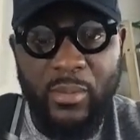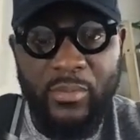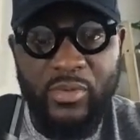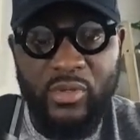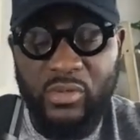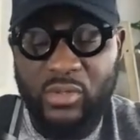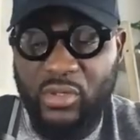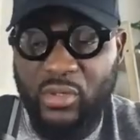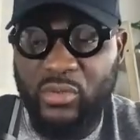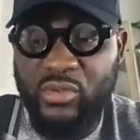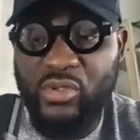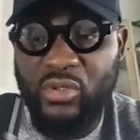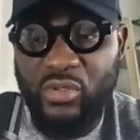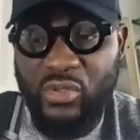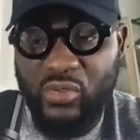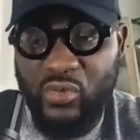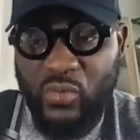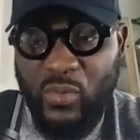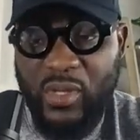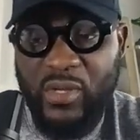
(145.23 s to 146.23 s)
you could also
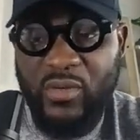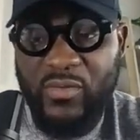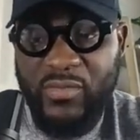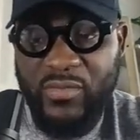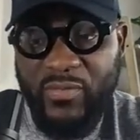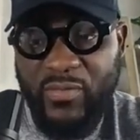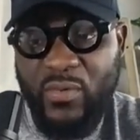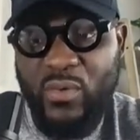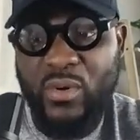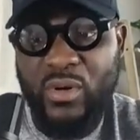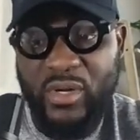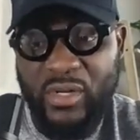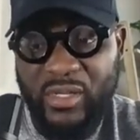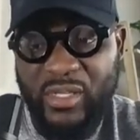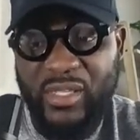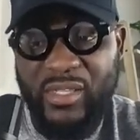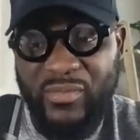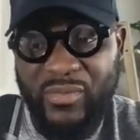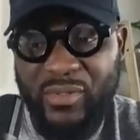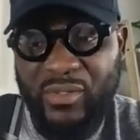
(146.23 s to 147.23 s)
use one-offs for
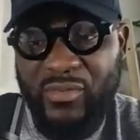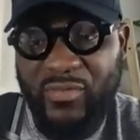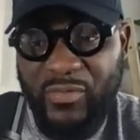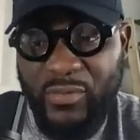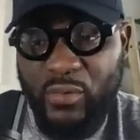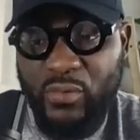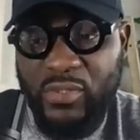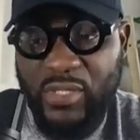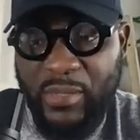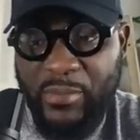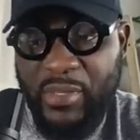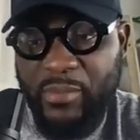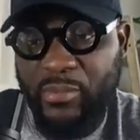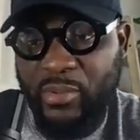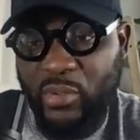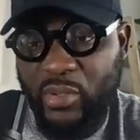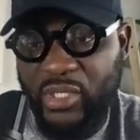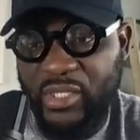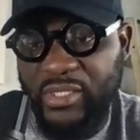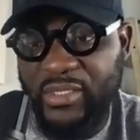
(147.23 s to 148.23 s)
even full-time
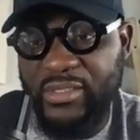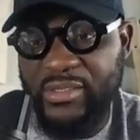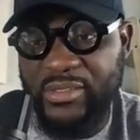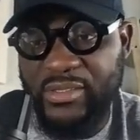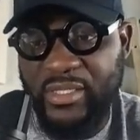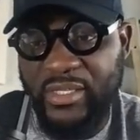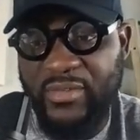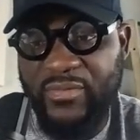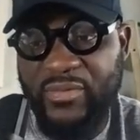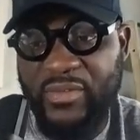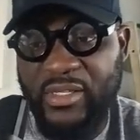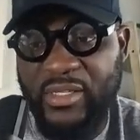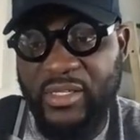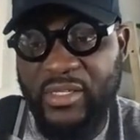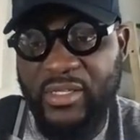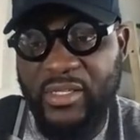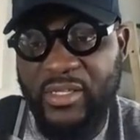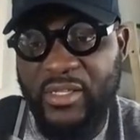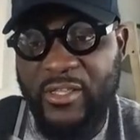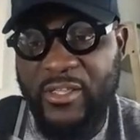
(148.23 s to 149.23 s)
employees if
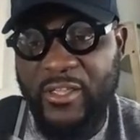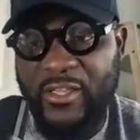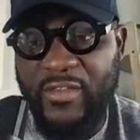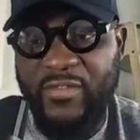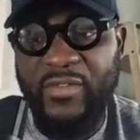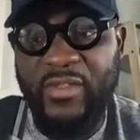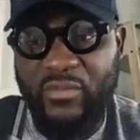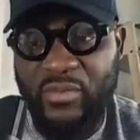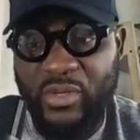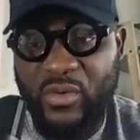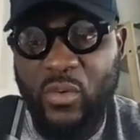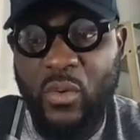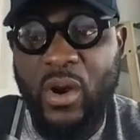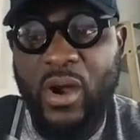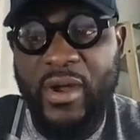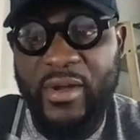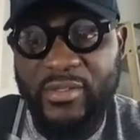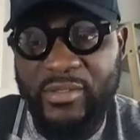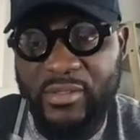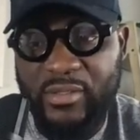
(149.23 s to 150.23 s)
they
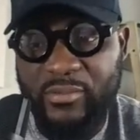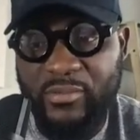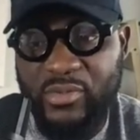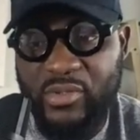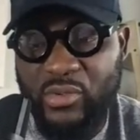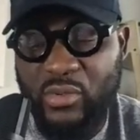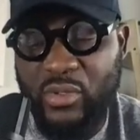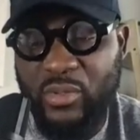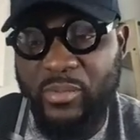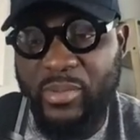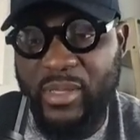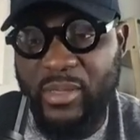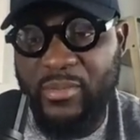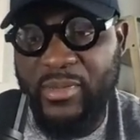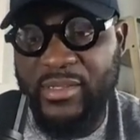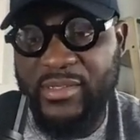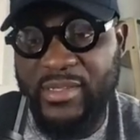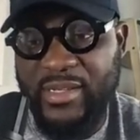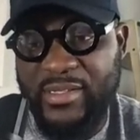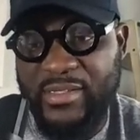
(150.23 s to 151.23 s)
require some sort of
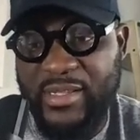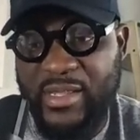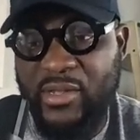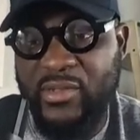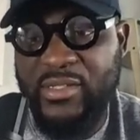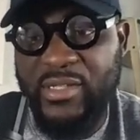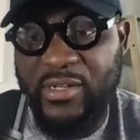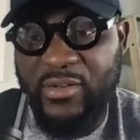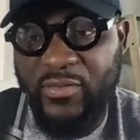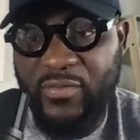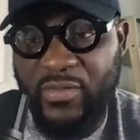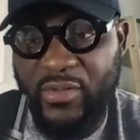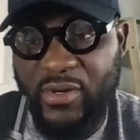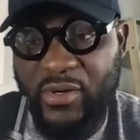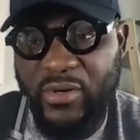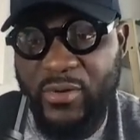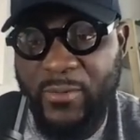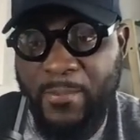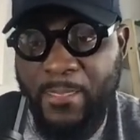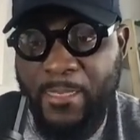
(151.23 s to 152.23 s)
payment that's outside of
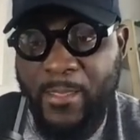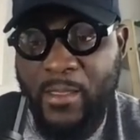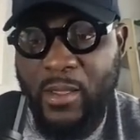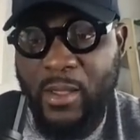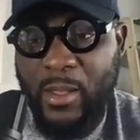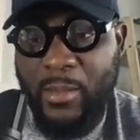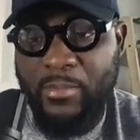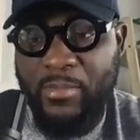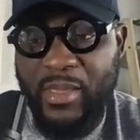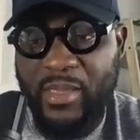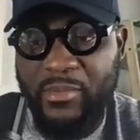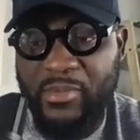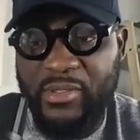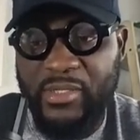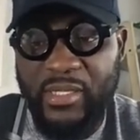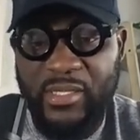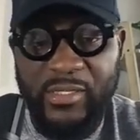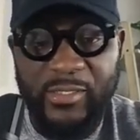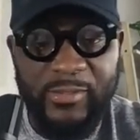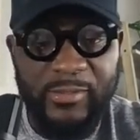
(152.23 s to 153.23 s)
their payment
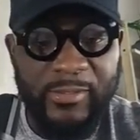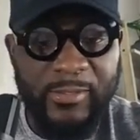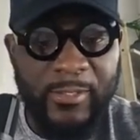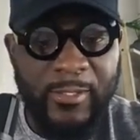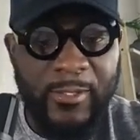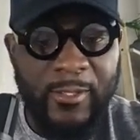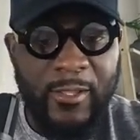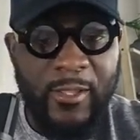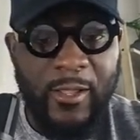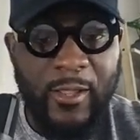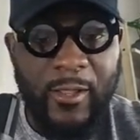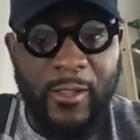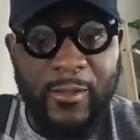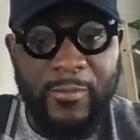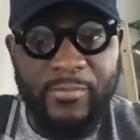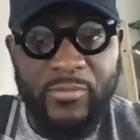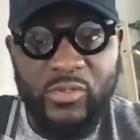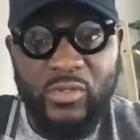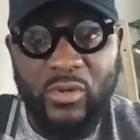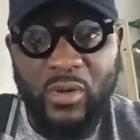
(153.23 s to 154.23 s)
cadence.
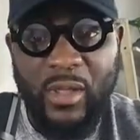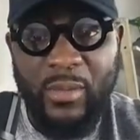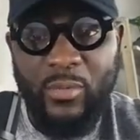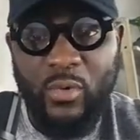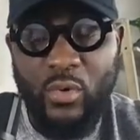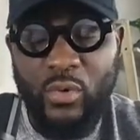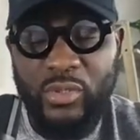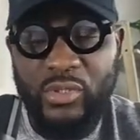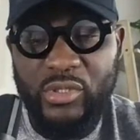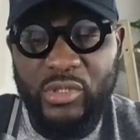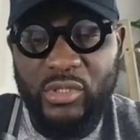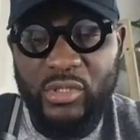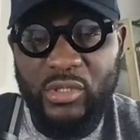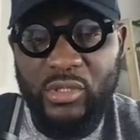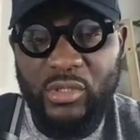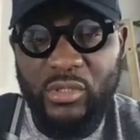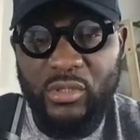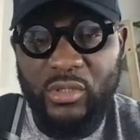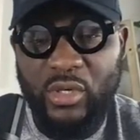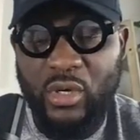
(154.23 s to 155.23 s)
So I'm going
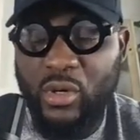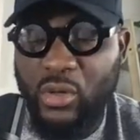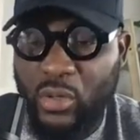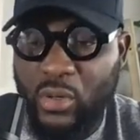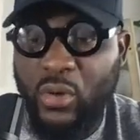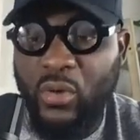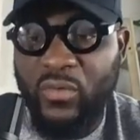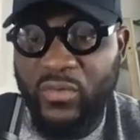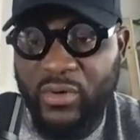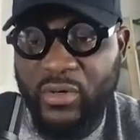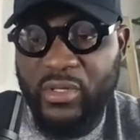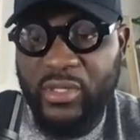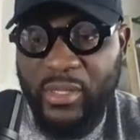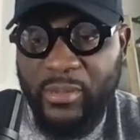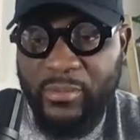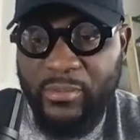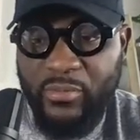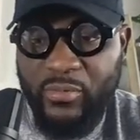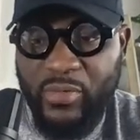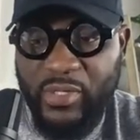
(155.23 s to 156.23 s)
to go over
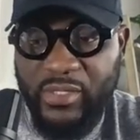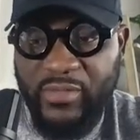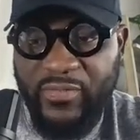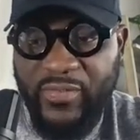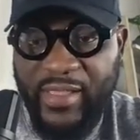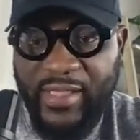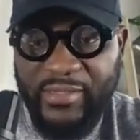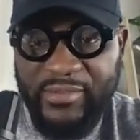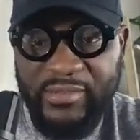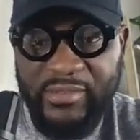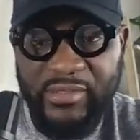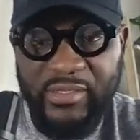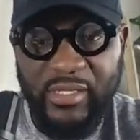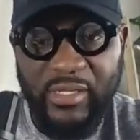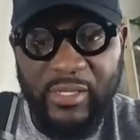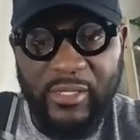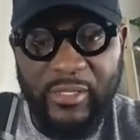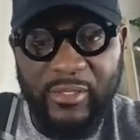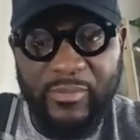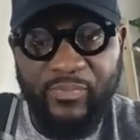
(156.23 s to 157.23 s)
them really fast.
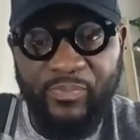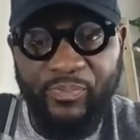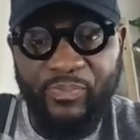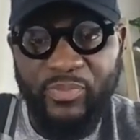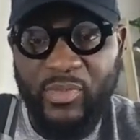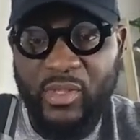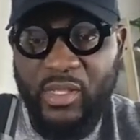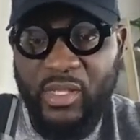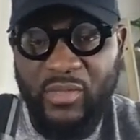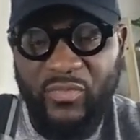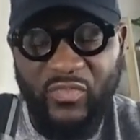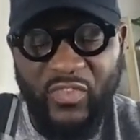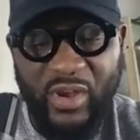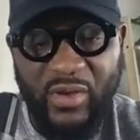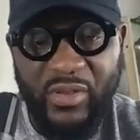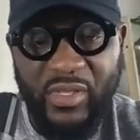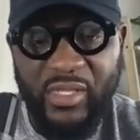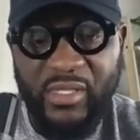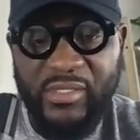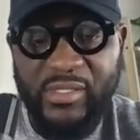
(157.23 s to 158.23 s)

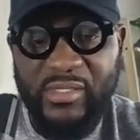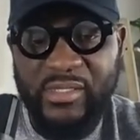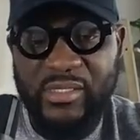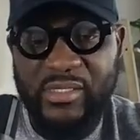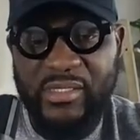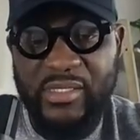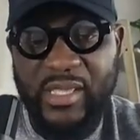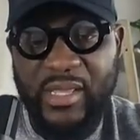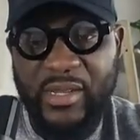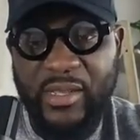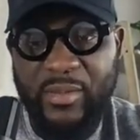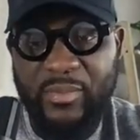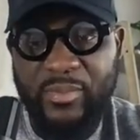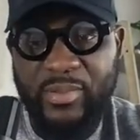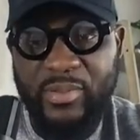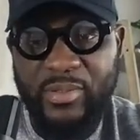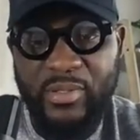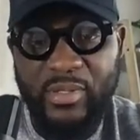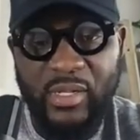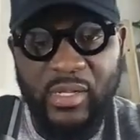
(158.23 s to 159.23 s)
Very easy to set up.